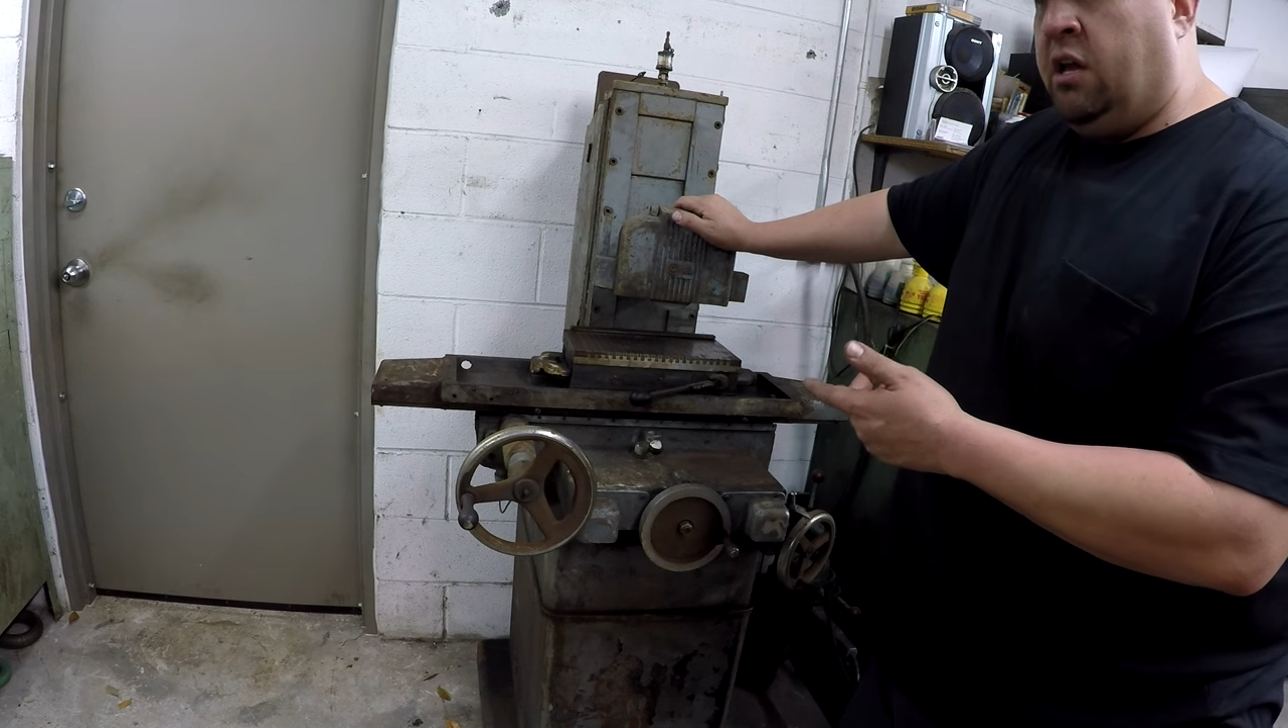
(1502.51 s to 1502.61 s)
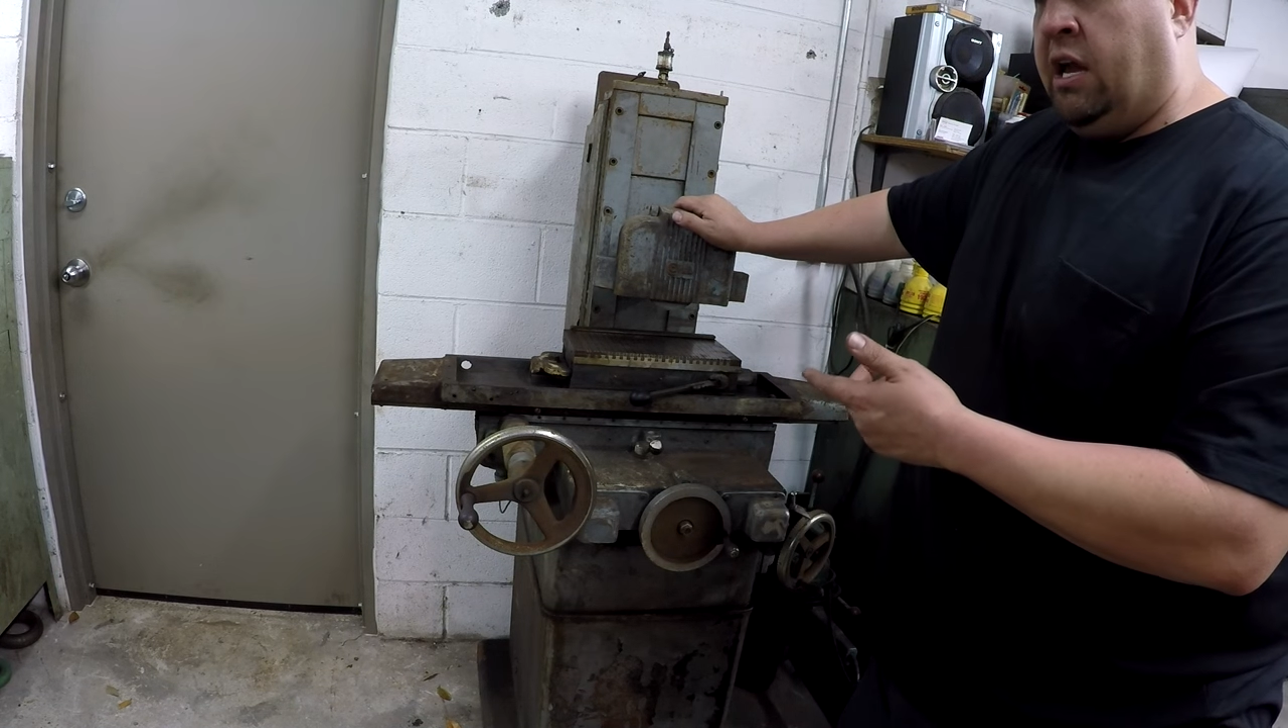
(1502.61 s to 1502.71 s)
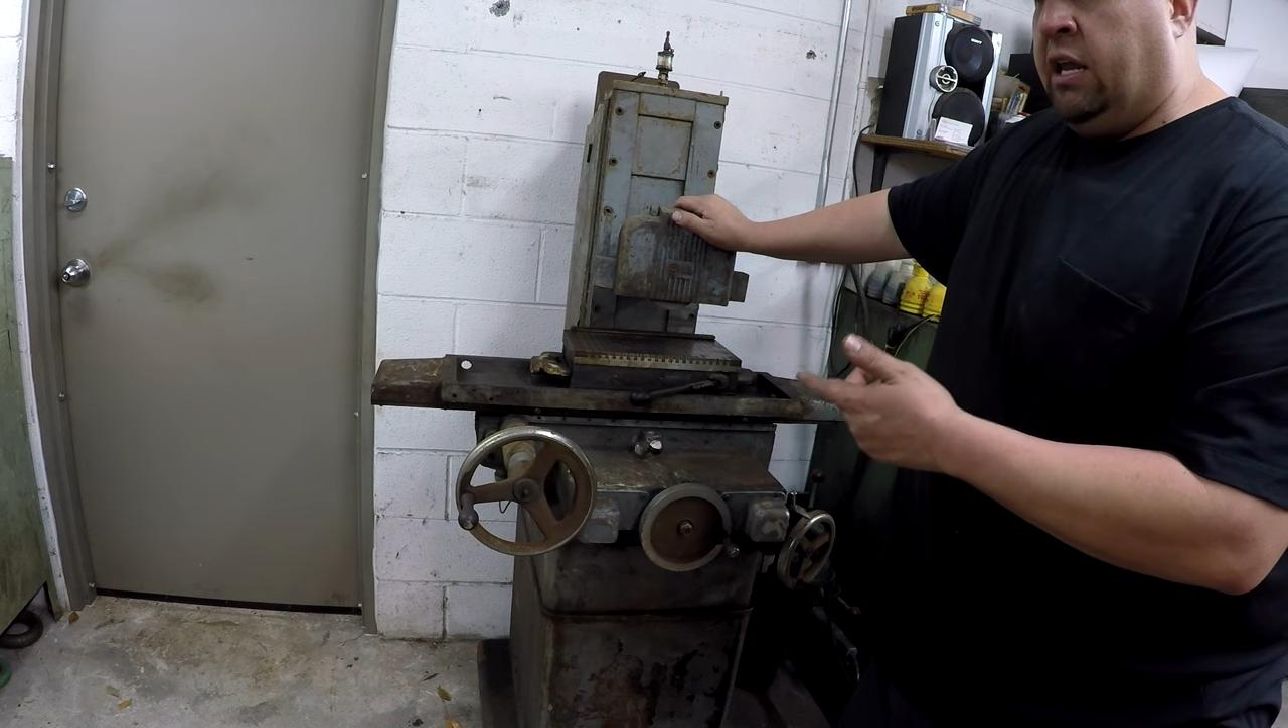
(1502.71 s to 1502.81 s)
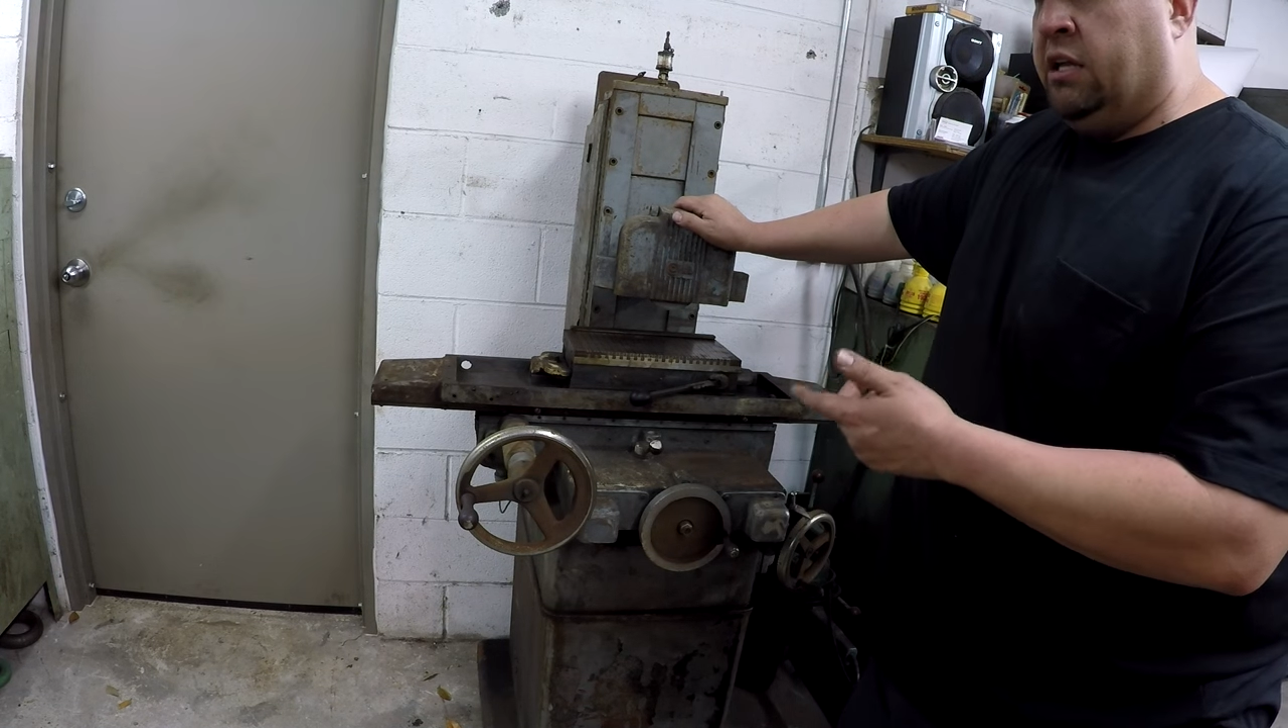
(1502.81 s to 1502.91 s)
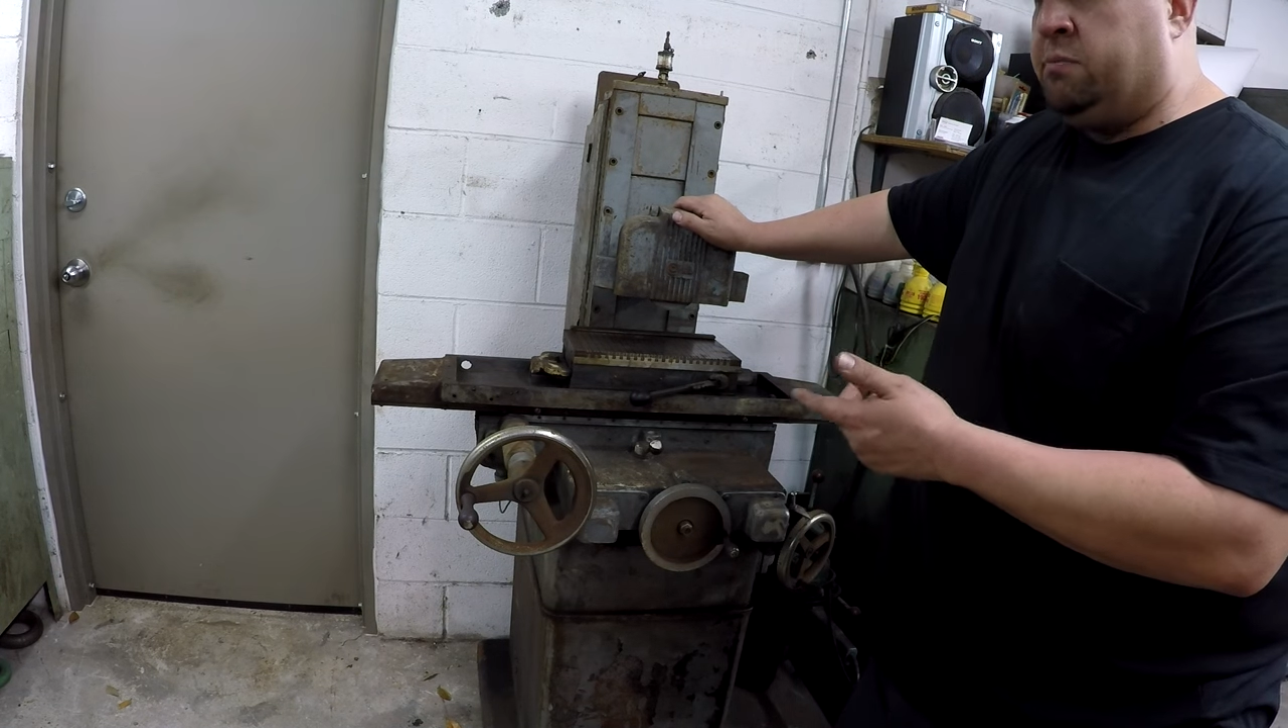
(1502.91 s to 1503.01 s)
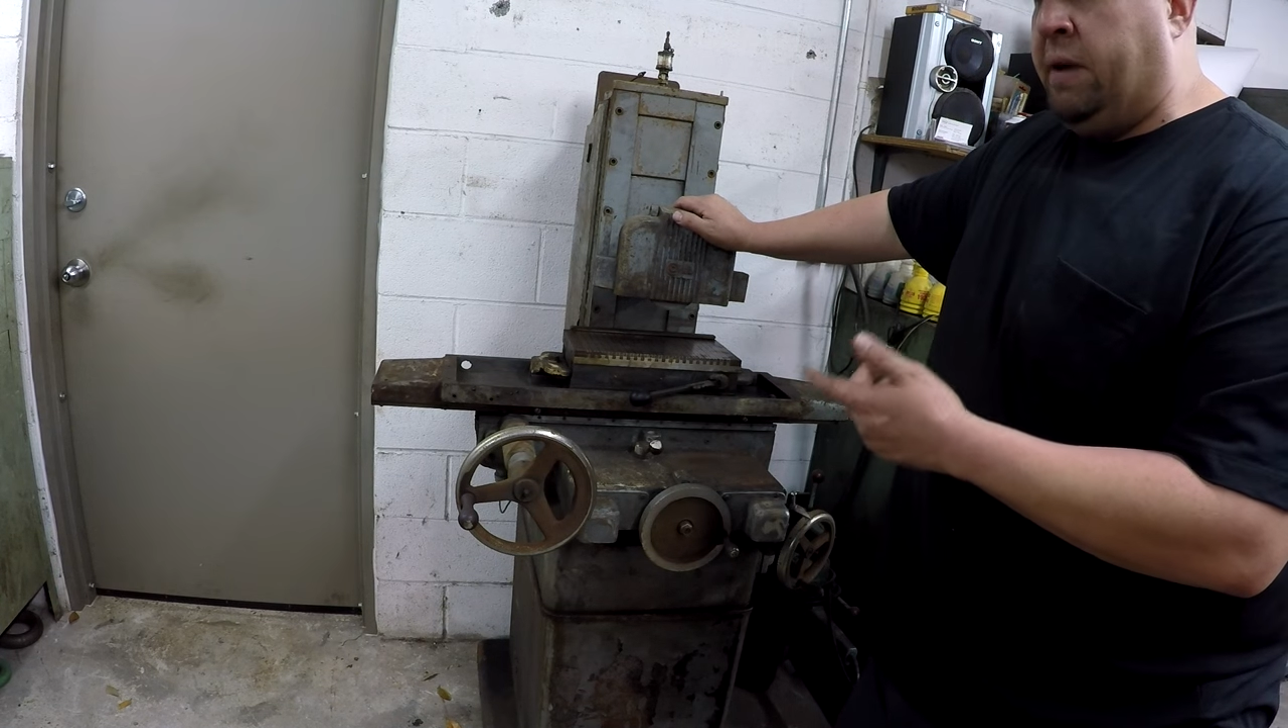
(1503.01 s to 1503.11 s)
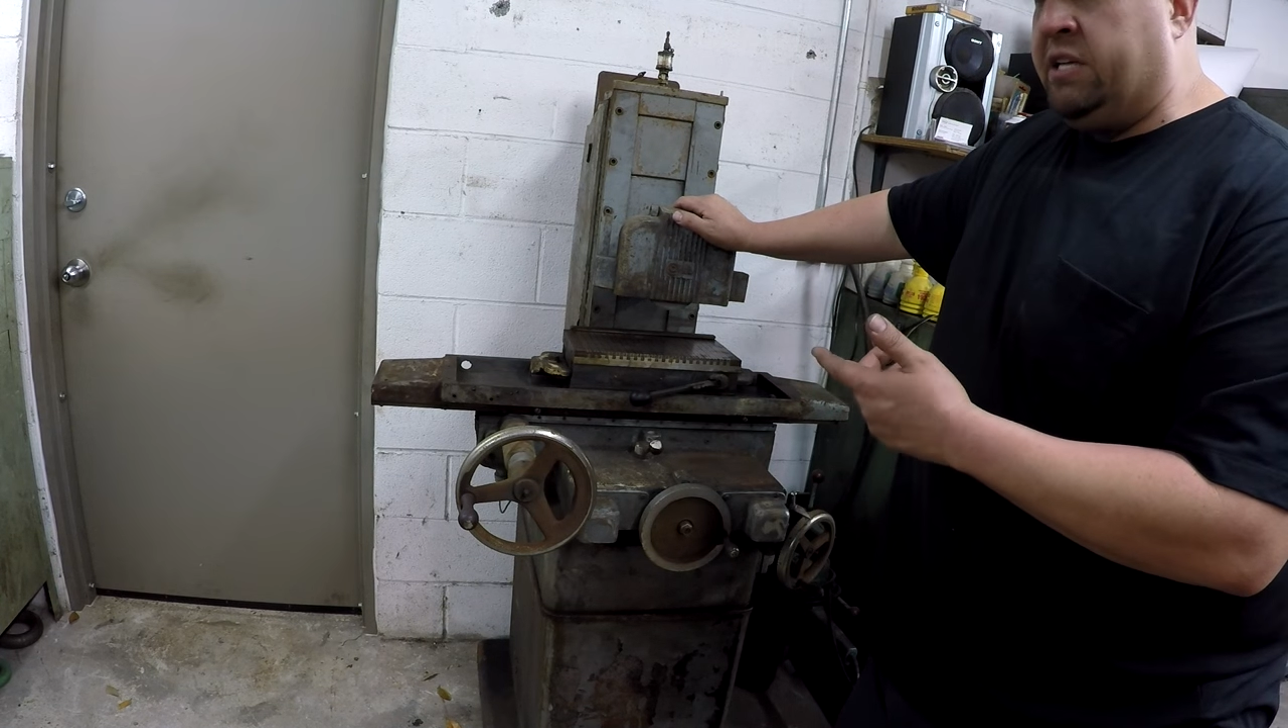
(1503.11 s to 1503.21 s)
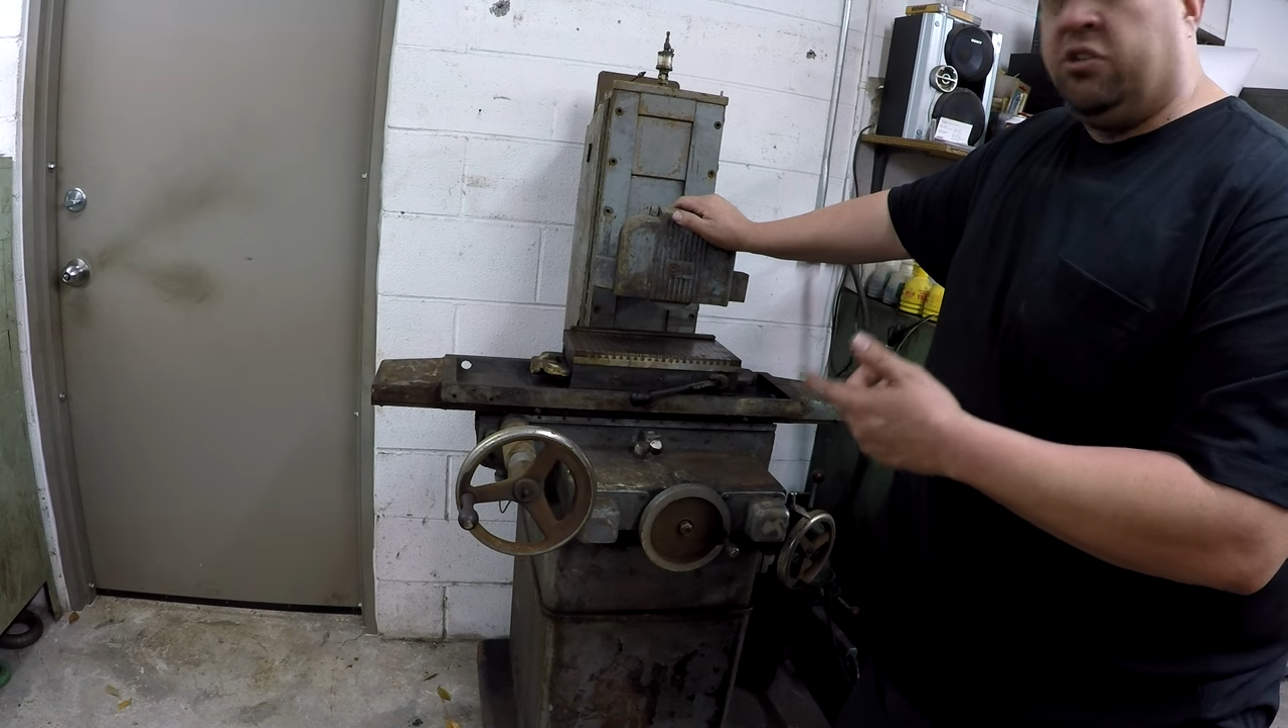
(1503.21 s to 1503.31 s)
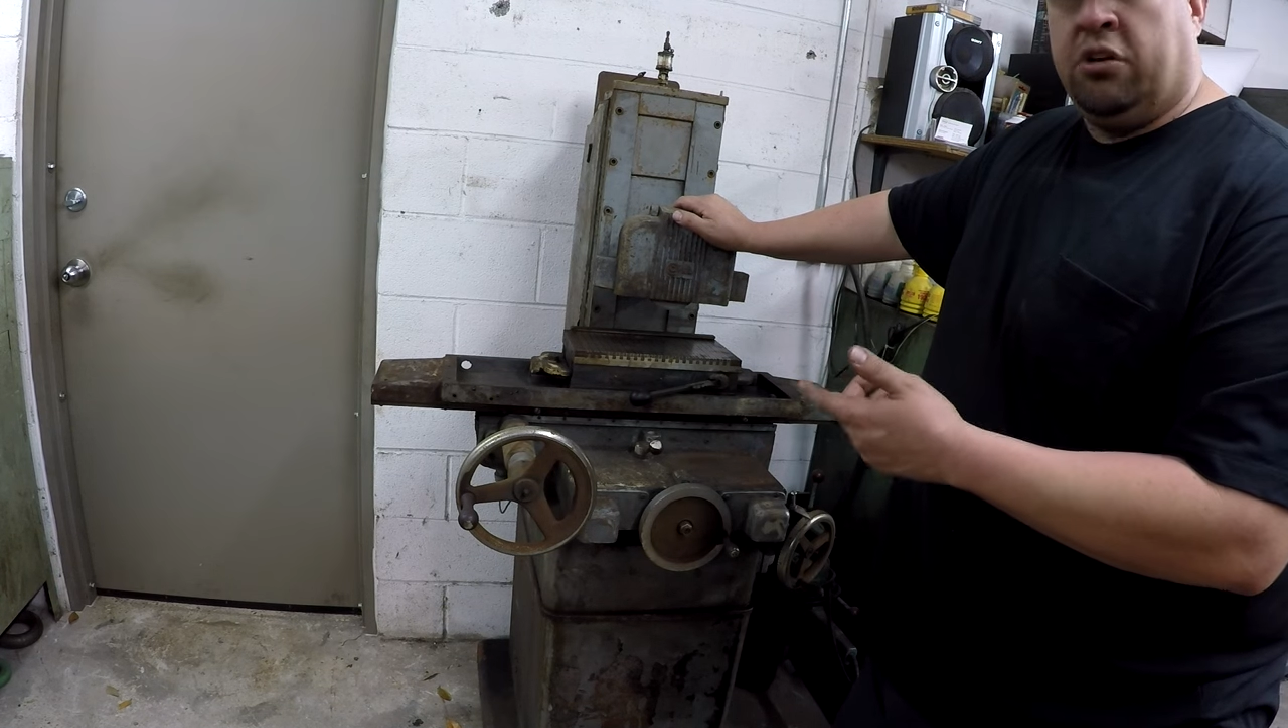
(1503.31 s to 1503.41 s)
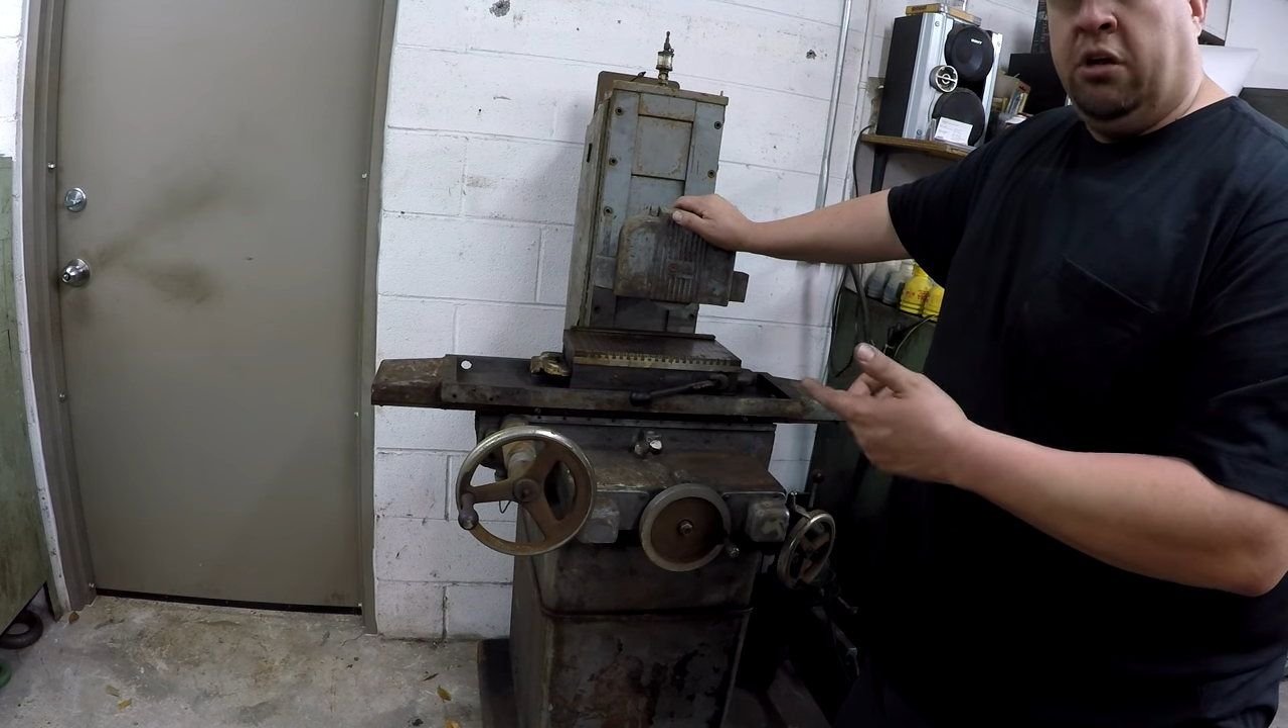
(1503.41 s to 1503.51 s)
and it's
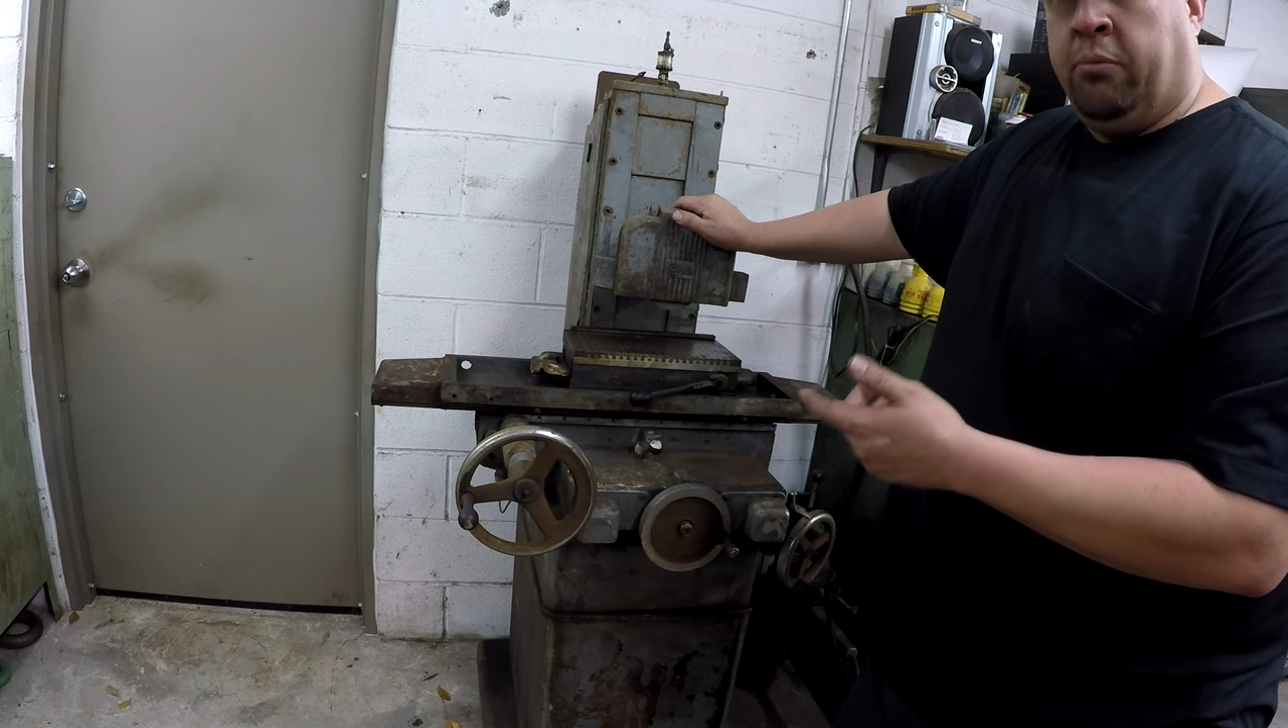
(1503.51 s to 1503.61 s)
basically